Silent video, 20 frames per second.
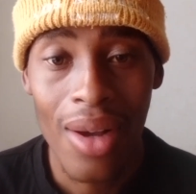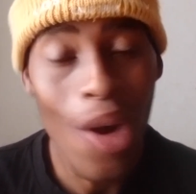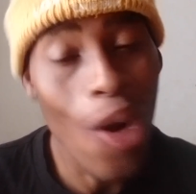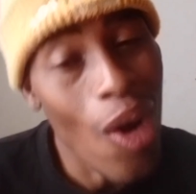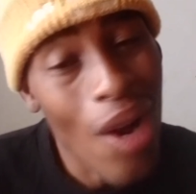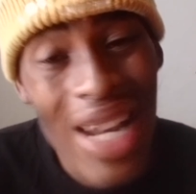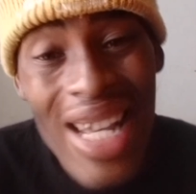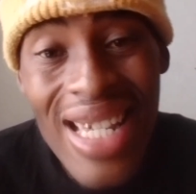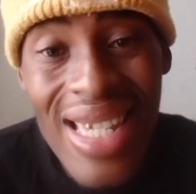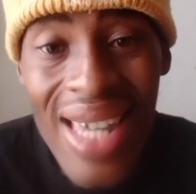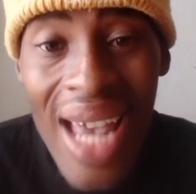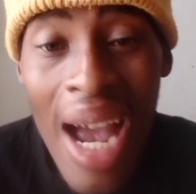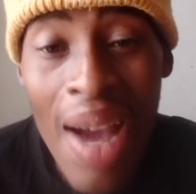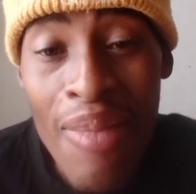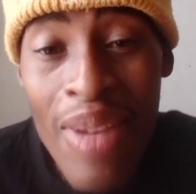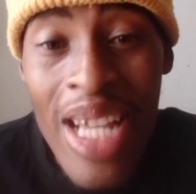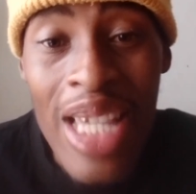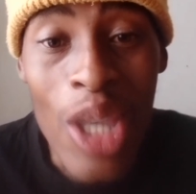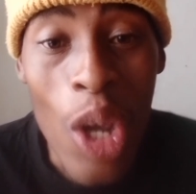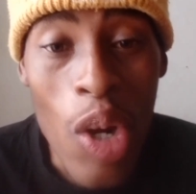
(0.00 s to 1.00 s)
All this
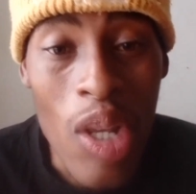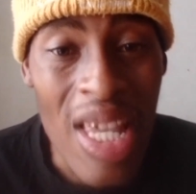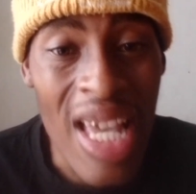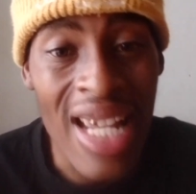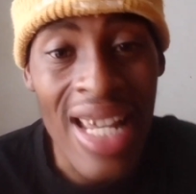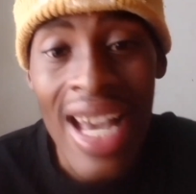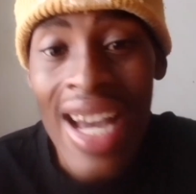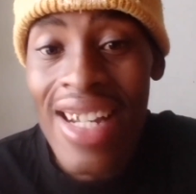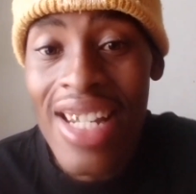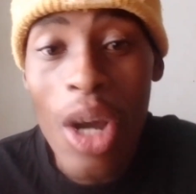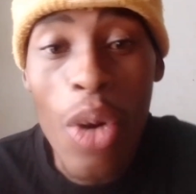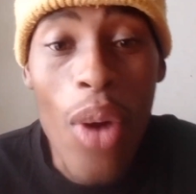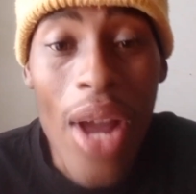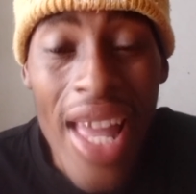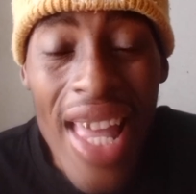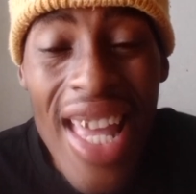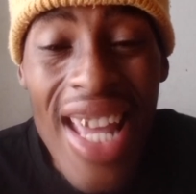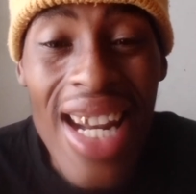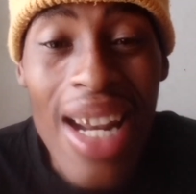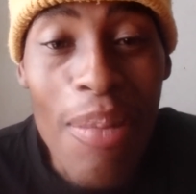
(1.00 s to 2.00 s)
time they thought that they
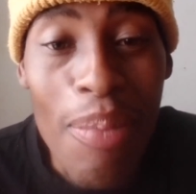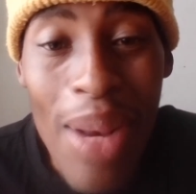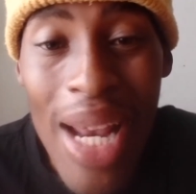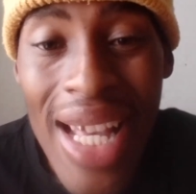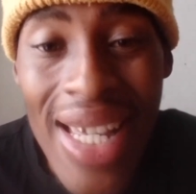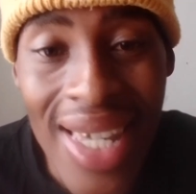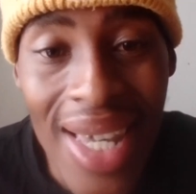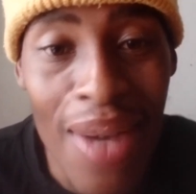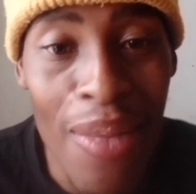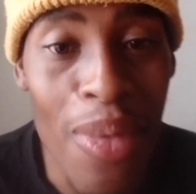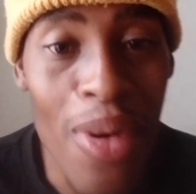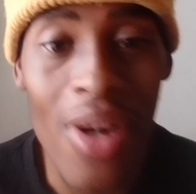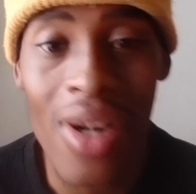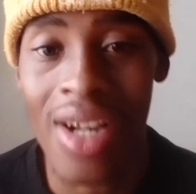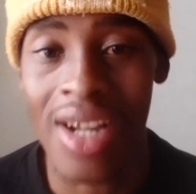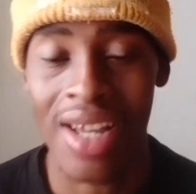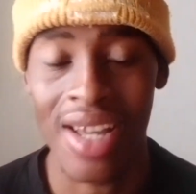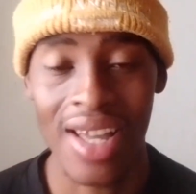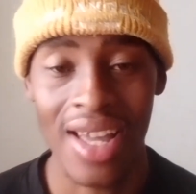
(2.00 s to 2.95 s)
were irreplaceable.